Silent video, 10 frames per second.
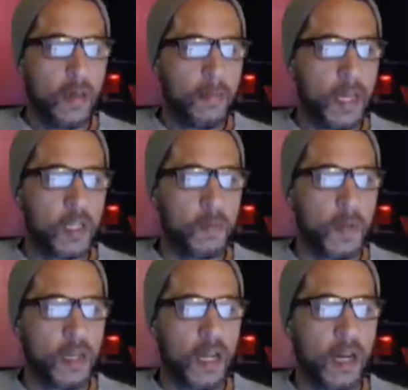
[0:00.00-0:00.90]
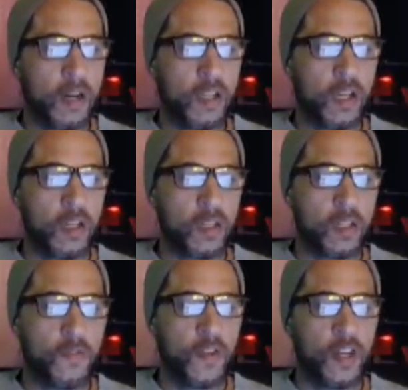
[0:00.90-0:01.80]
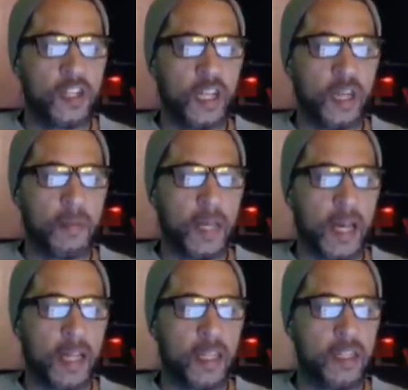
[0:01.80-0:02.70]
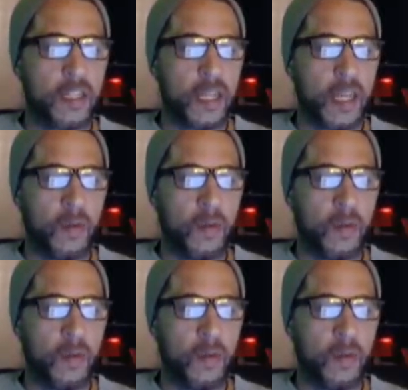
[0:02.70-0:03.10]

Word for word: My husband and I are young, just finishing up college,